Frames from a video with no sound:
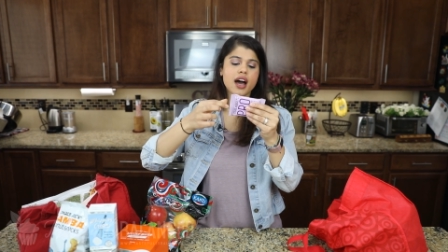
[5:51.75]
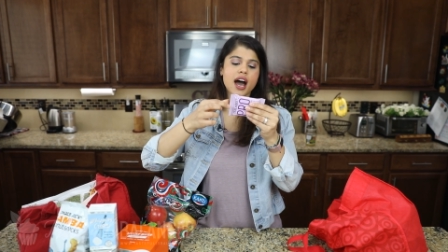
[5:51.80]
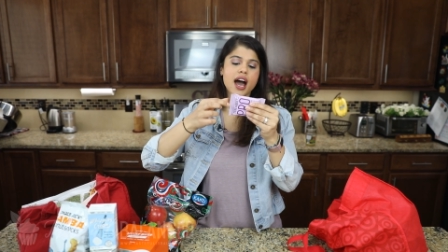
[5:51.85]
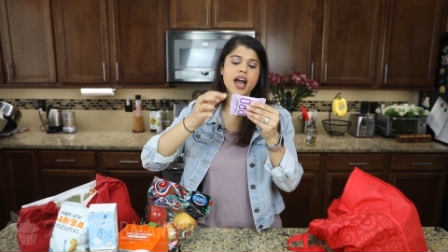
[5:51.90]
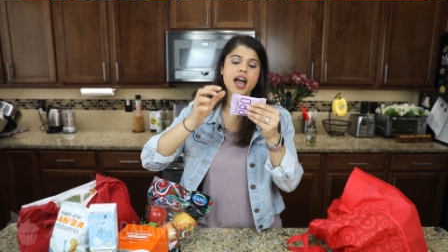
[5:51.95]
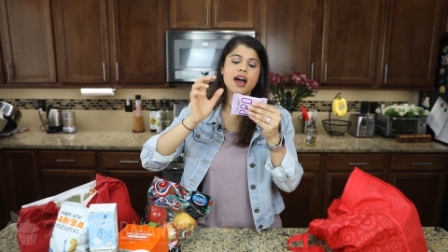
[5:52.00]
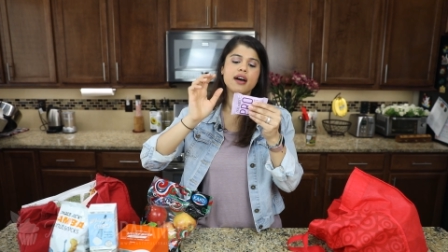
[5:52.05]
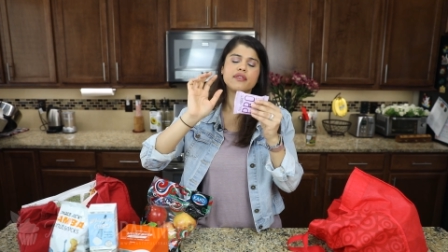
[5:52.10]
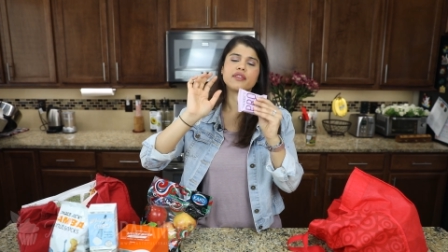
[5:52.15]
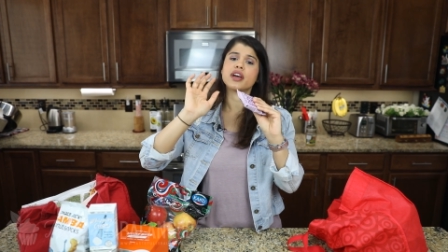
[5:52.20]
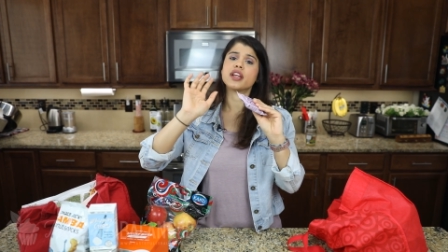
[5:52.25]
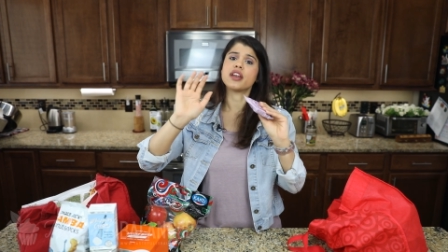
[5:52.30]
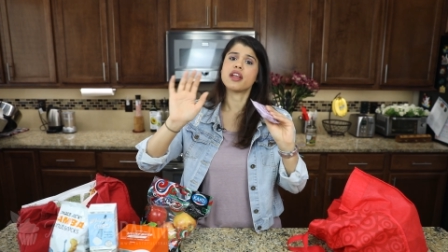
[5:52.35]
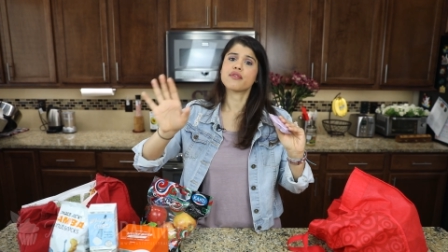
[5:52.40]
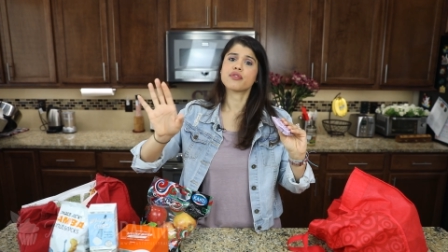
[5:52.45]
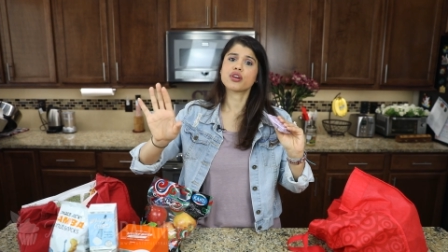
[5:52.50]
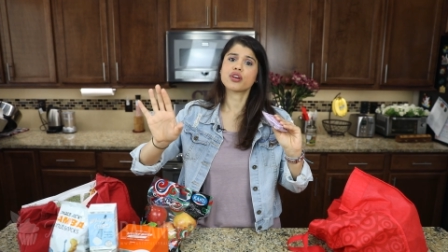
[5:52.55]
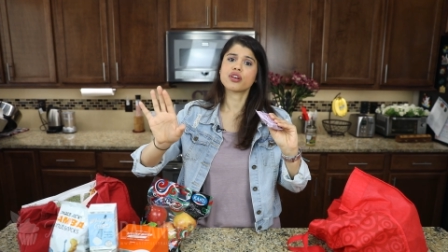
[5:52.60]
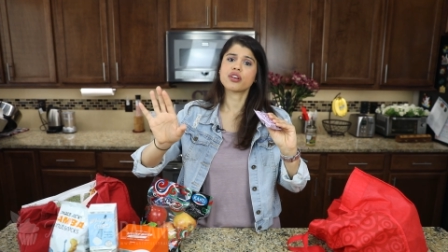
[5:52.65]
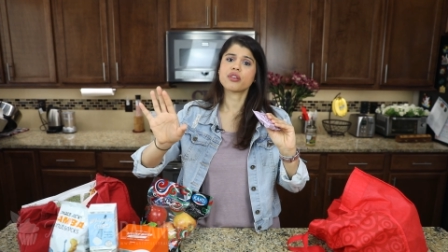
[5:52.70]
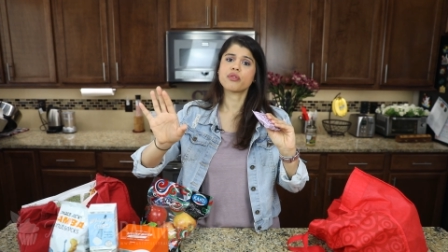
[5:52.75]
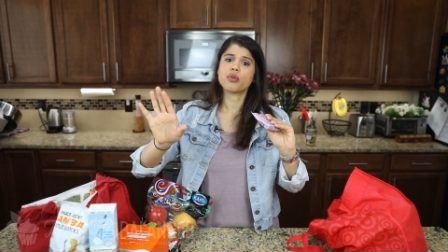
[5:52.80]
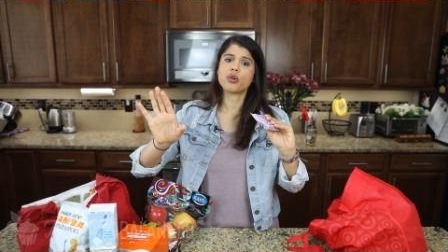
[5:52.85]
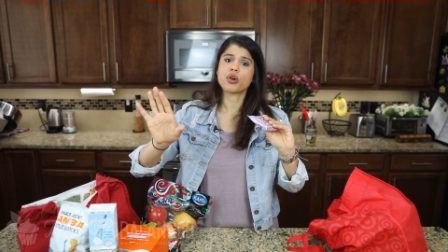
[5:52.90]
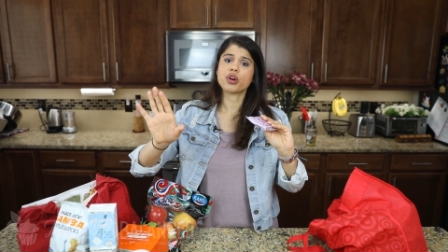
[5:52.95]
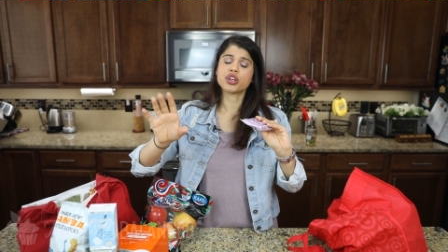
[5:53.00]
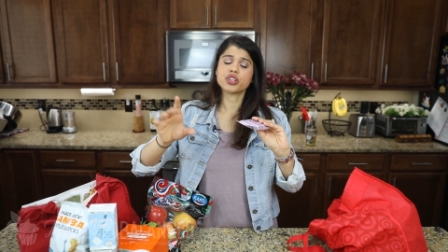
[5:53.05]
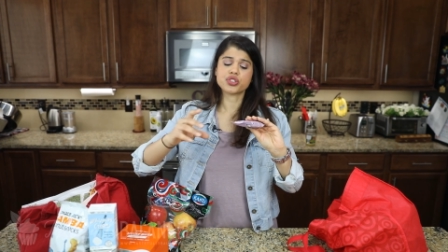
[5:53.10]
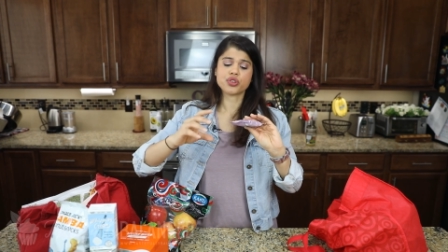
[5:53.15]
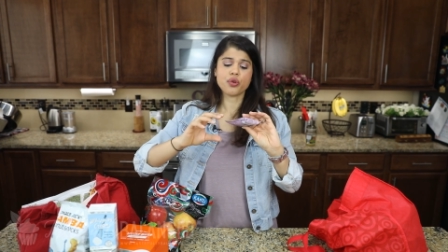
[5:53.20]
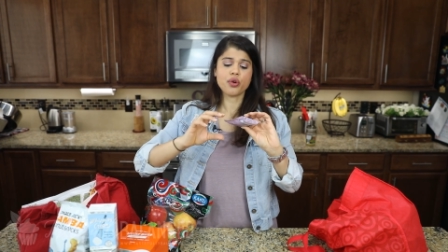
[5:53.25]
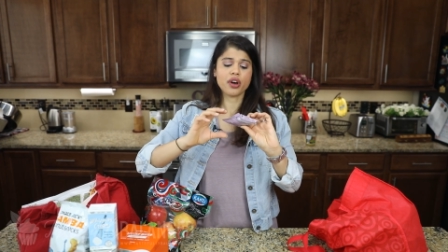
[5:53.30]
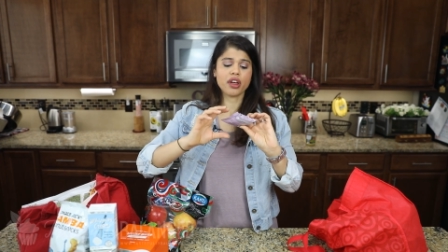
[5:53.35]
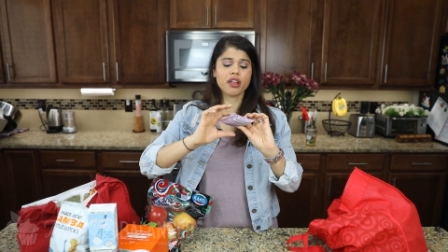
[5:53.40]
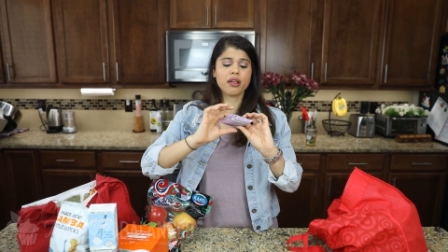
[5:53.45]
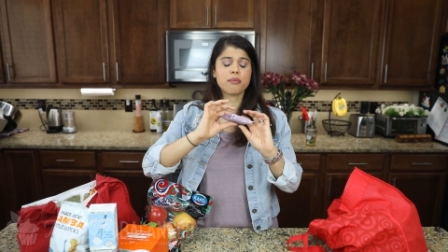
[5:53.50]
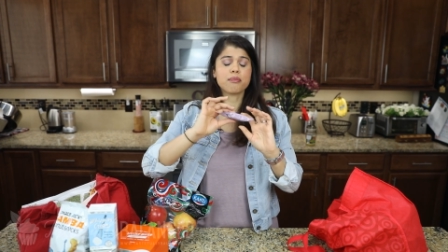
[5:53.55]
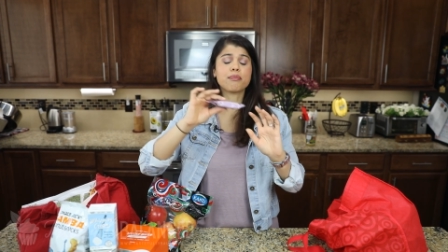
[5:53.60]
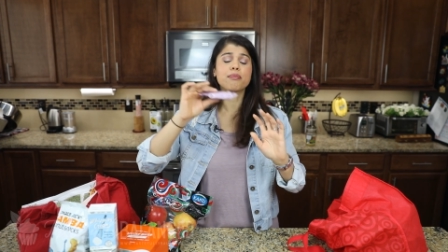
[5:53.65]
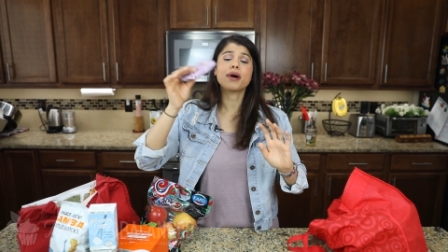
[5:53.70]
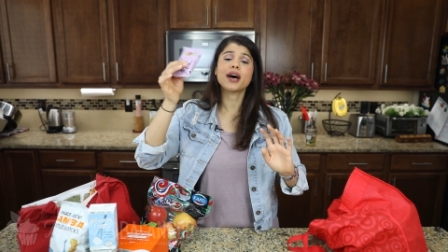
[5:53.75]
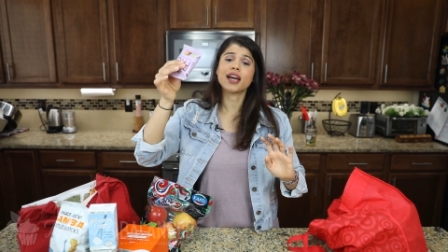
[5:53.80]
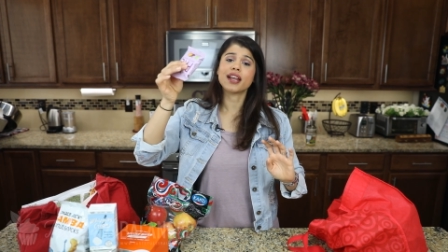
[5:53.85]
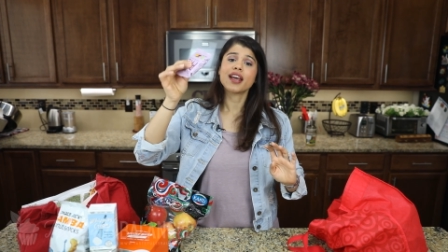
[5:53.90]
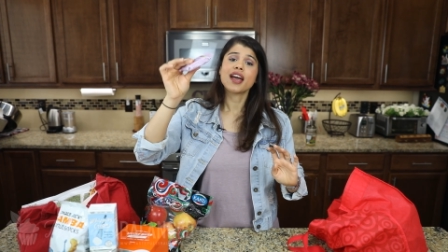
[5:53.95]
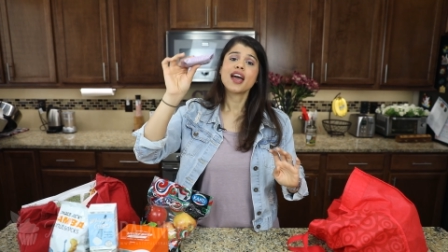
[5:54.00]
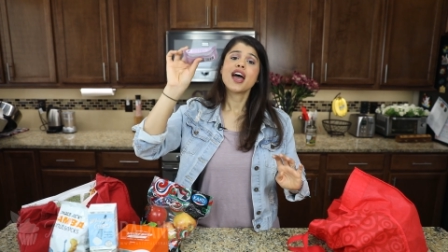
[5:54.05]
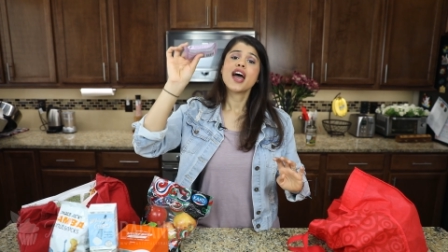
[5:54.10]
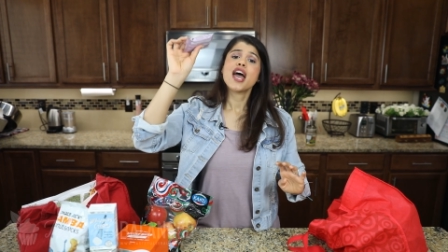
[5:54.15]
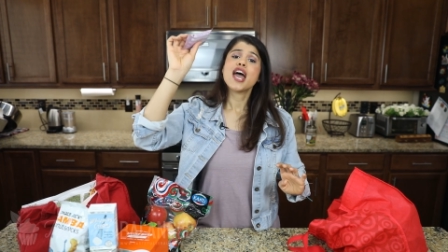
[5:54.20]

I have never heard of orange oil, but